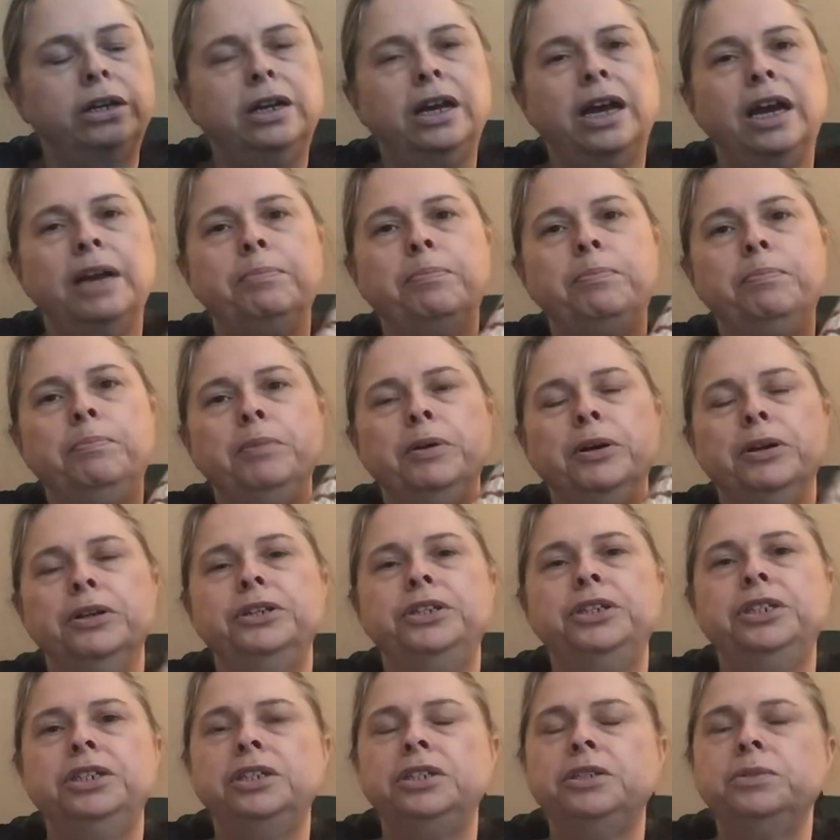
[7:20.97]
I
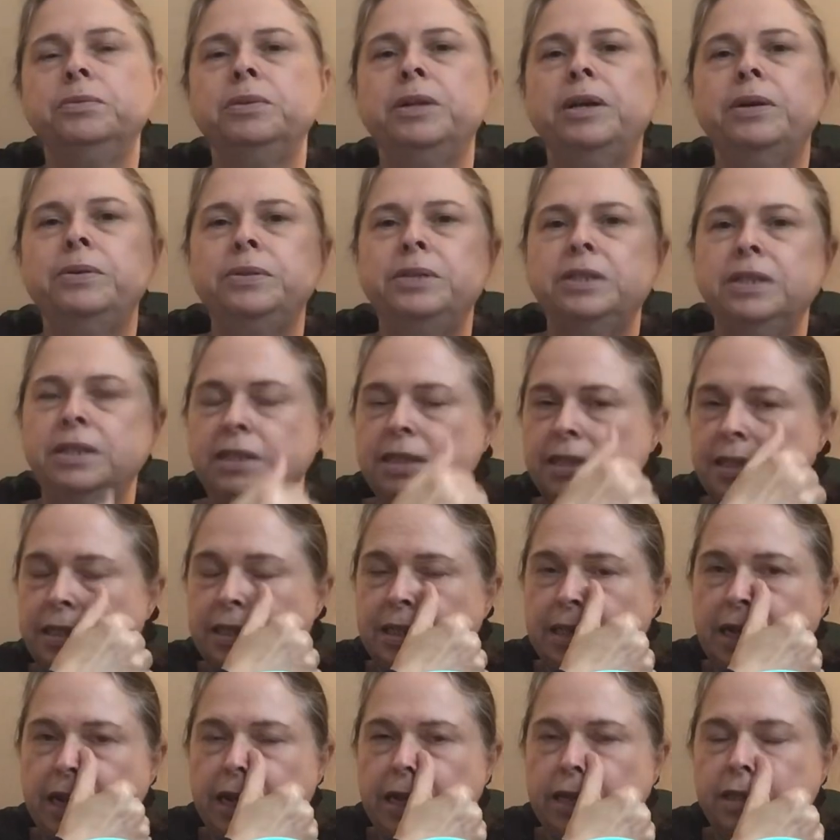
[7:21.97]
purchased when I was in the
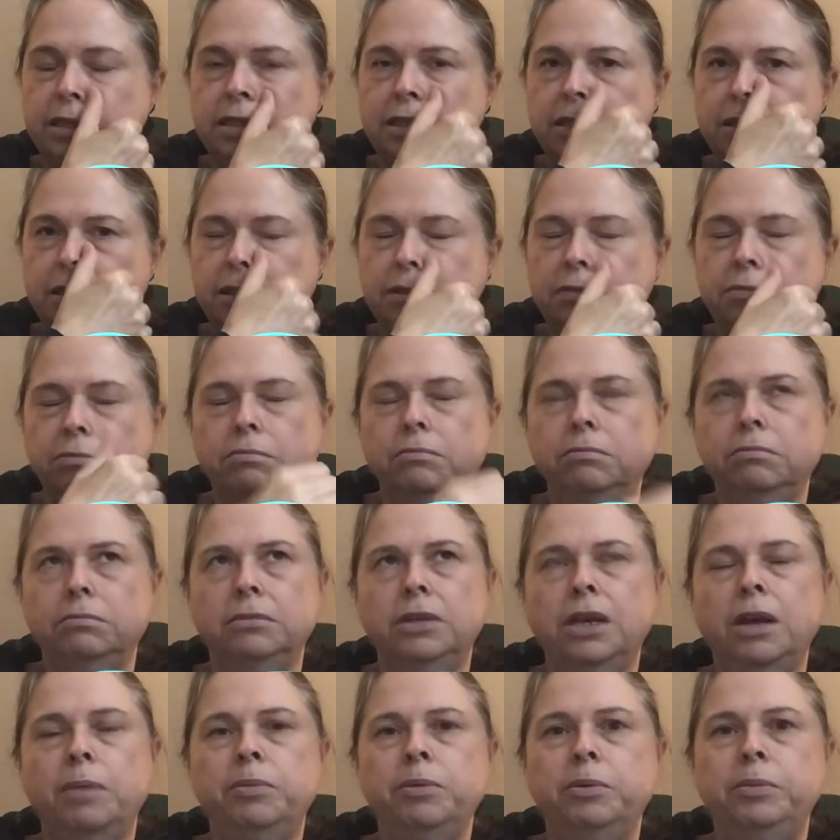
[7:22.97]
States a
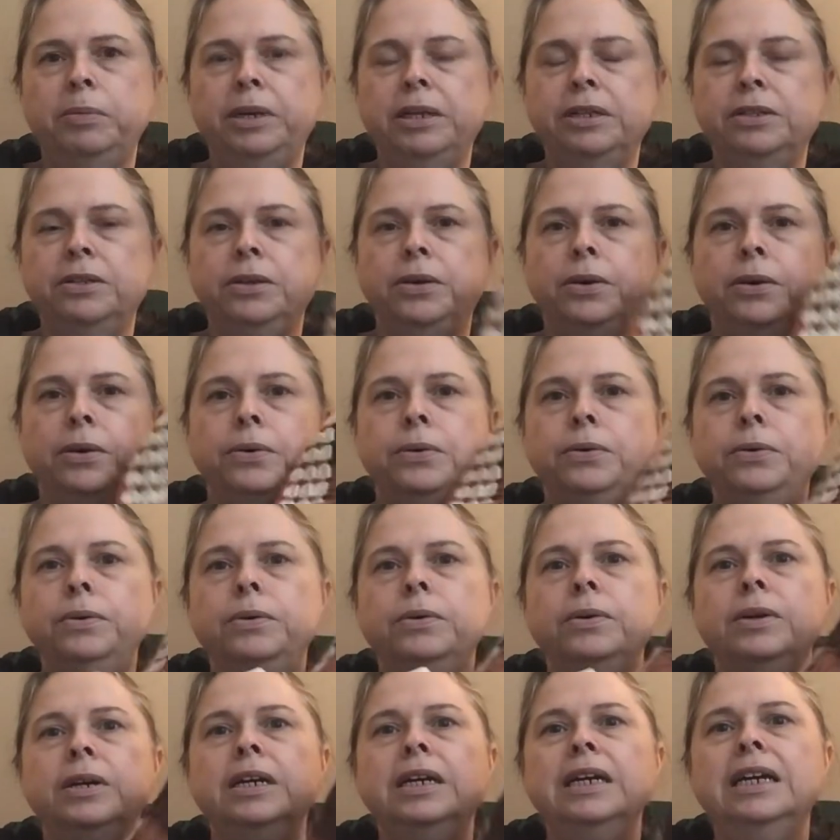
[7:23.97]
couple weeks ago
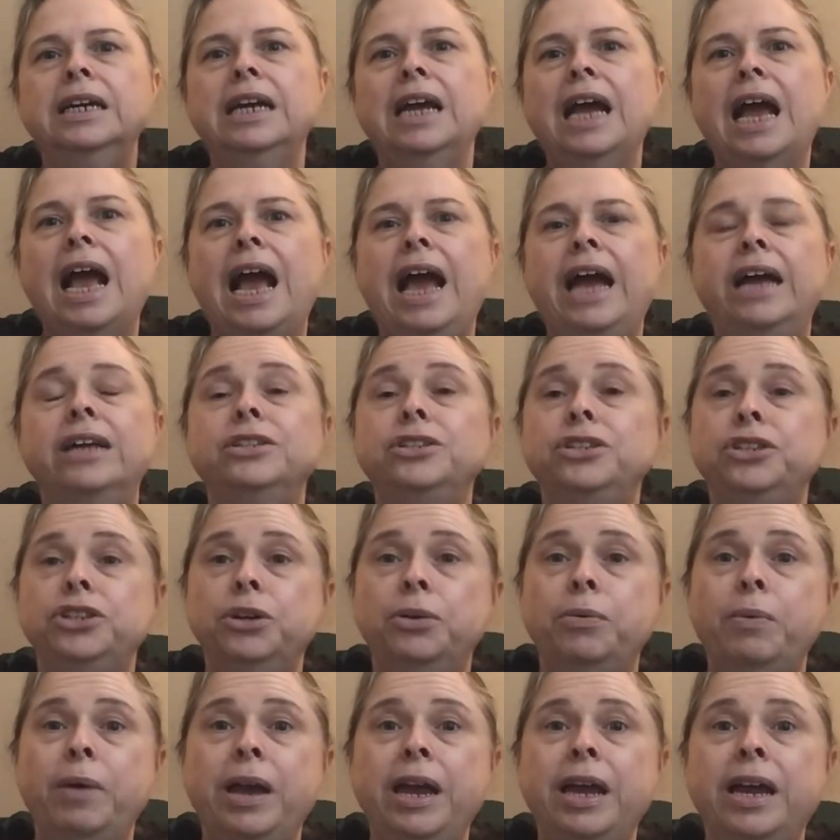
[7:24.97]
at
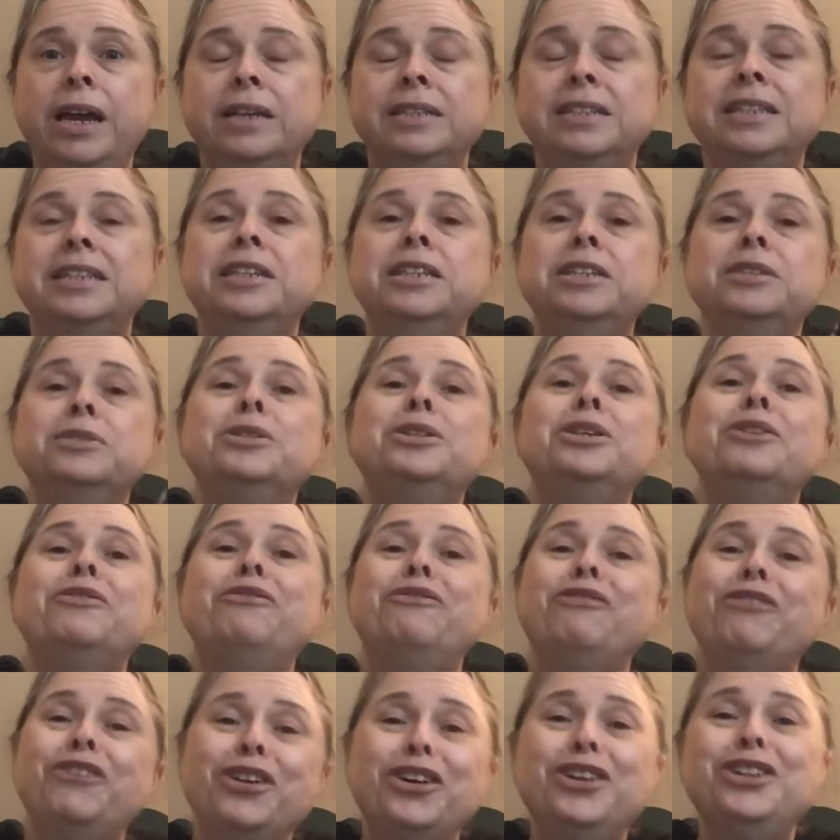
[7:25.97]
Joann's, and it was the
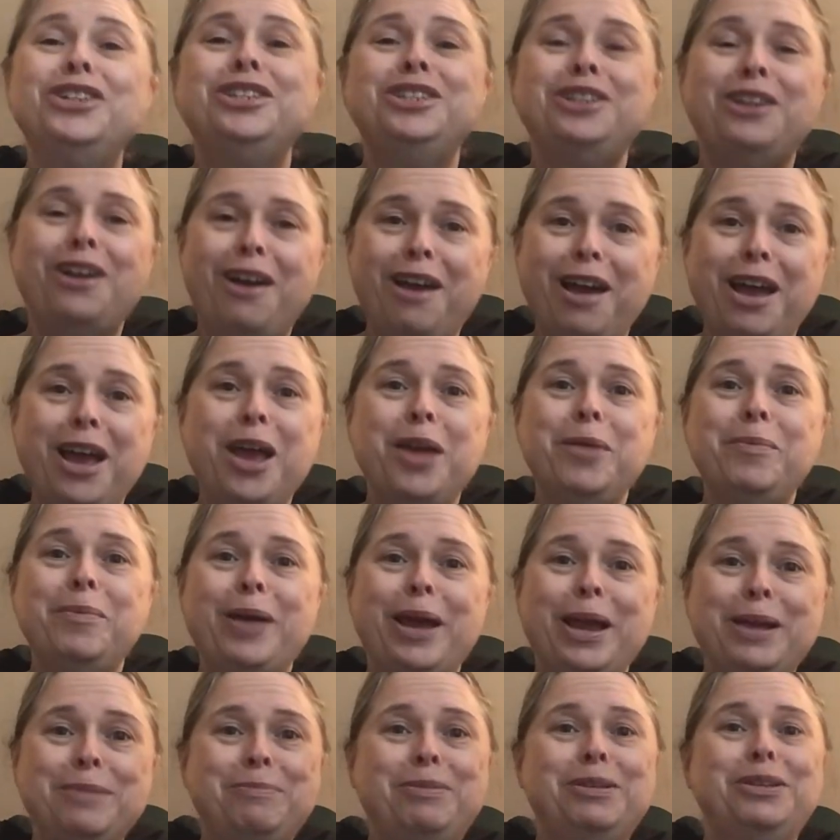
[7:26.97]
first time
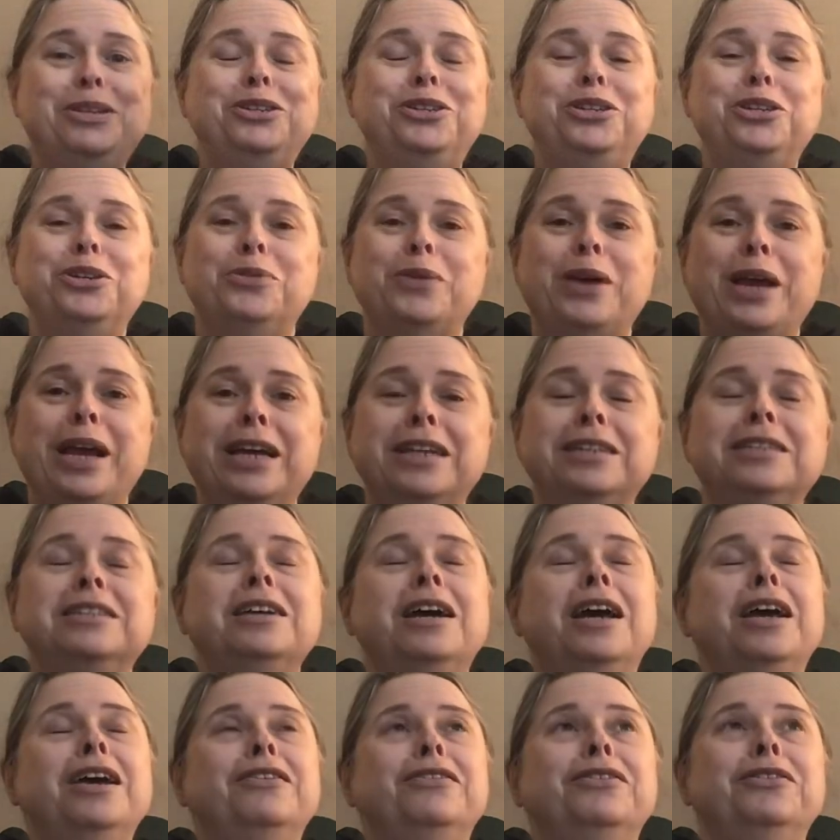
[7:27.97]
I'd been to Joann's.
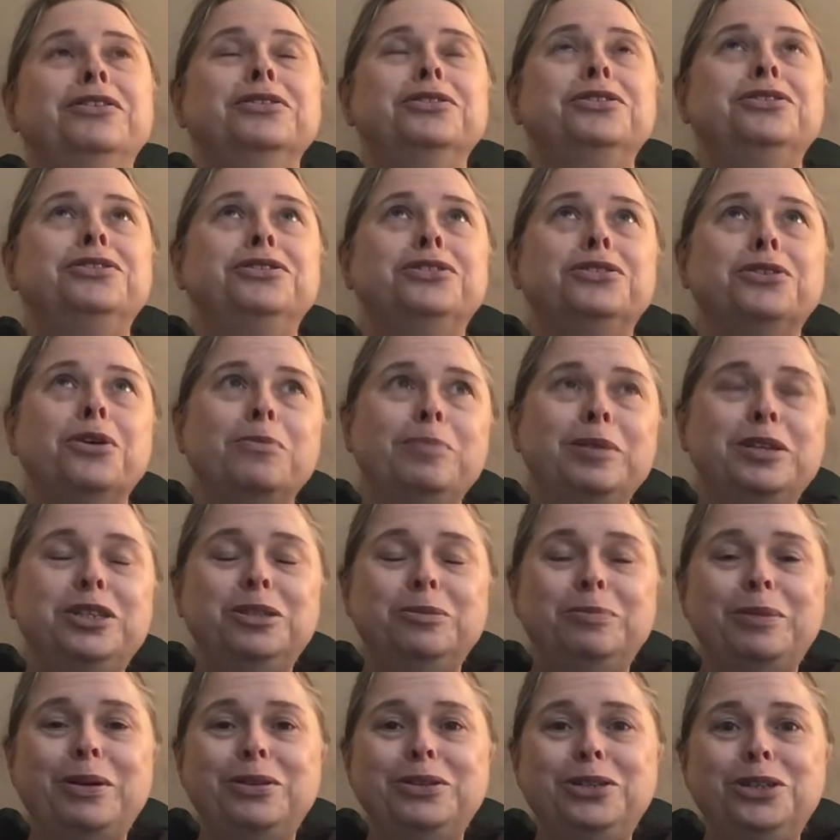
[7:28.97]
I have heard so much
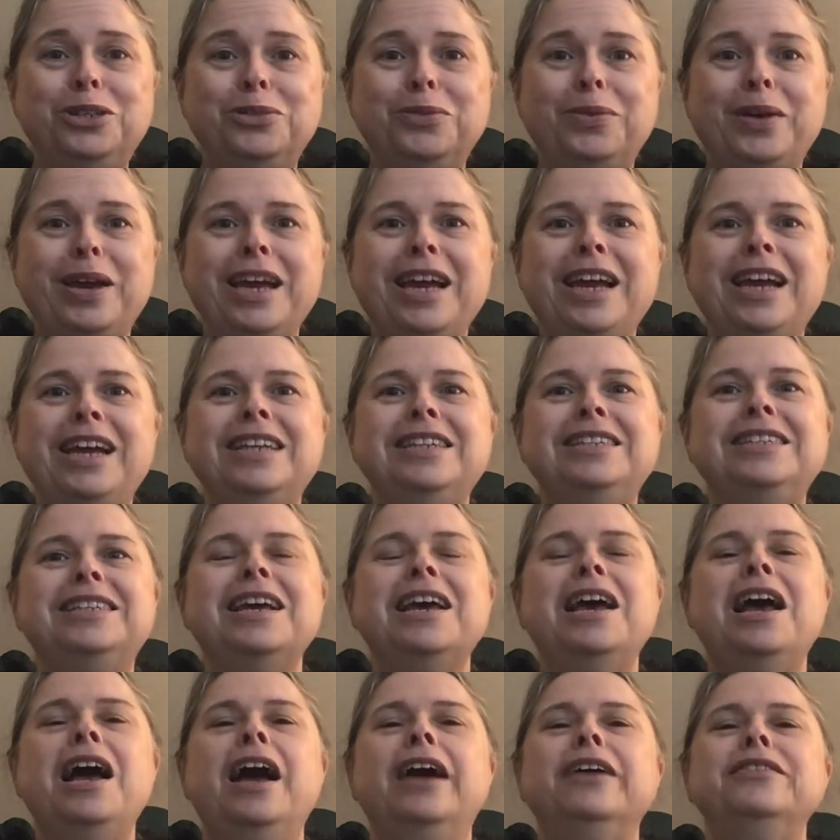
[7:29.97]
about Joann's.
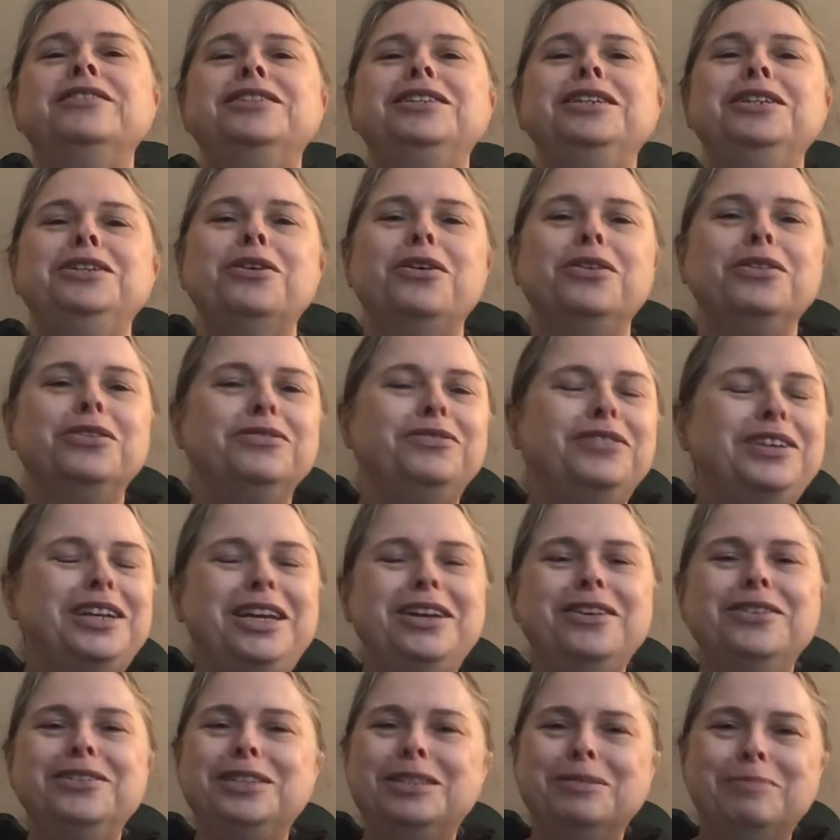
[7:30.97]
I've seen all the
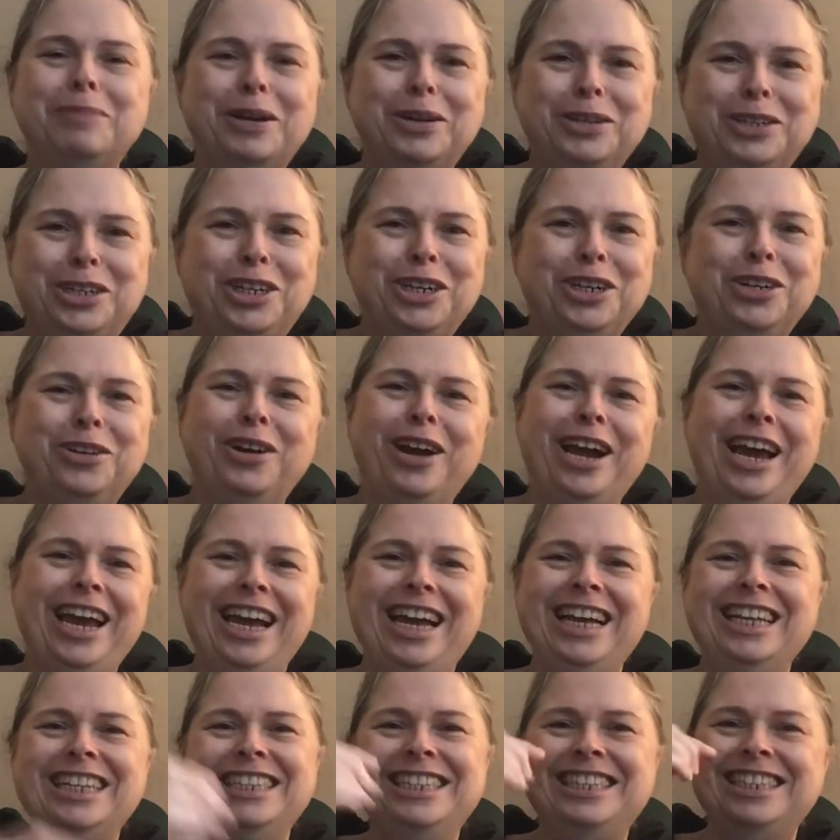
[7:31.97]
videos about
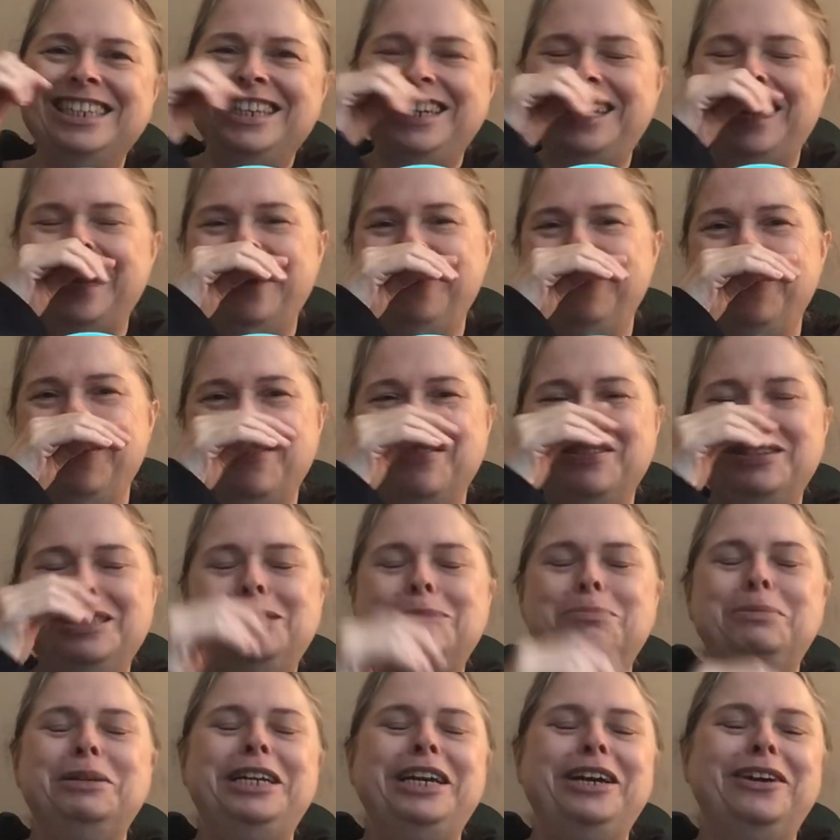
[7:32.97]
Joann's that everyone's
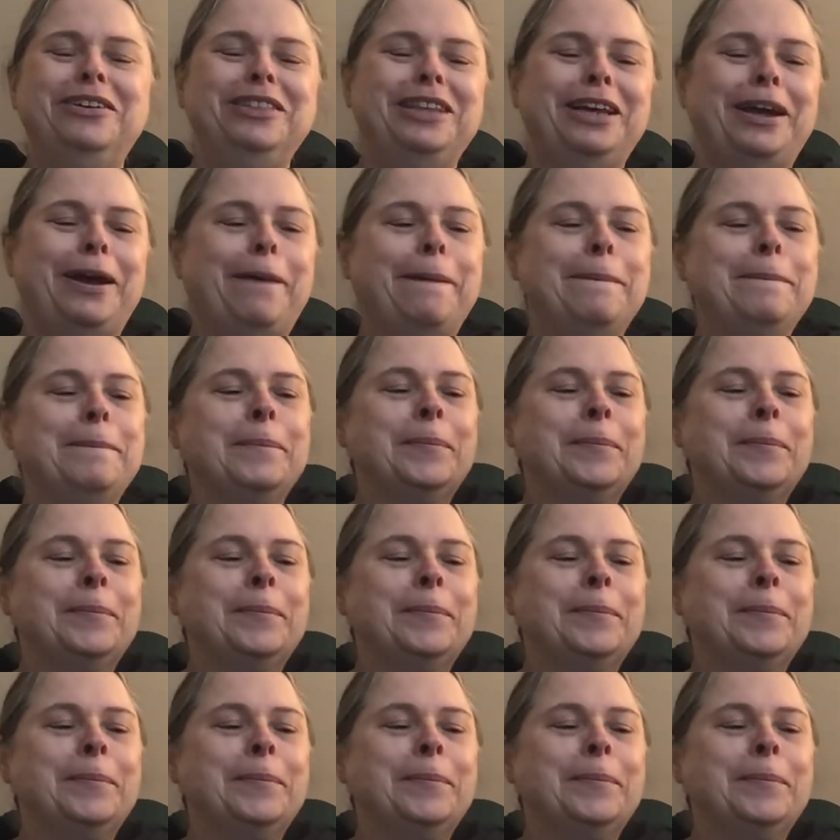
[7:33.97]
put out there,